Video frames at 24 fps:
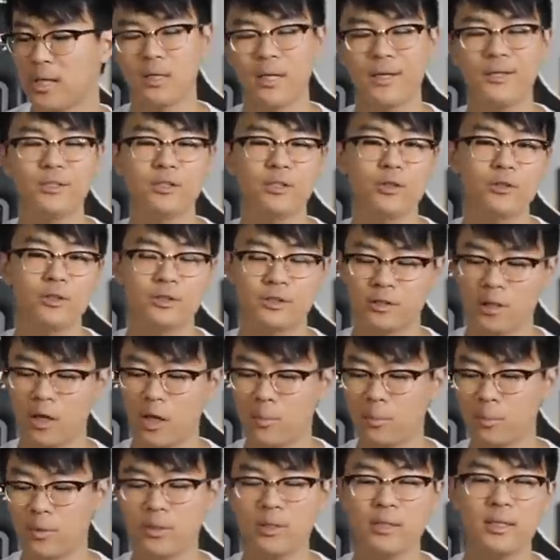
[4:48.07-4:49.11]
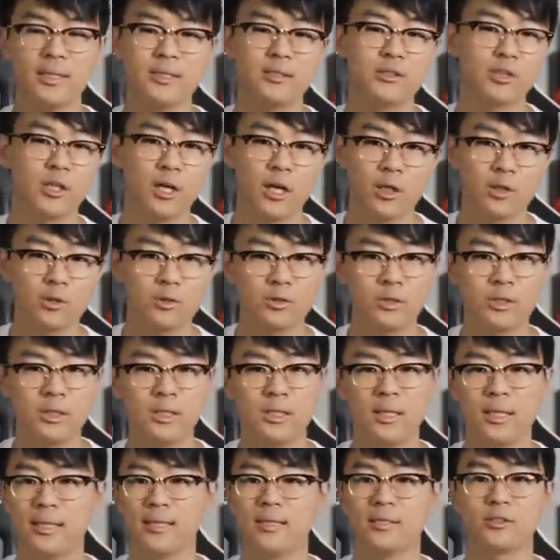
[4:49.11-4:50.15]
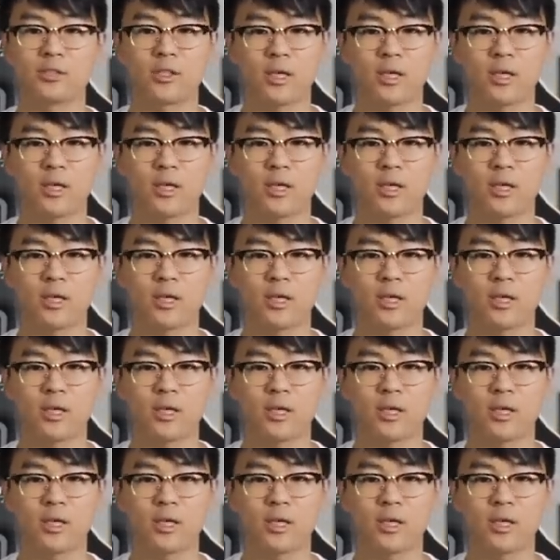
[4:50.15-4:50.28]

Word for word: And you know, this upper is cozy and it's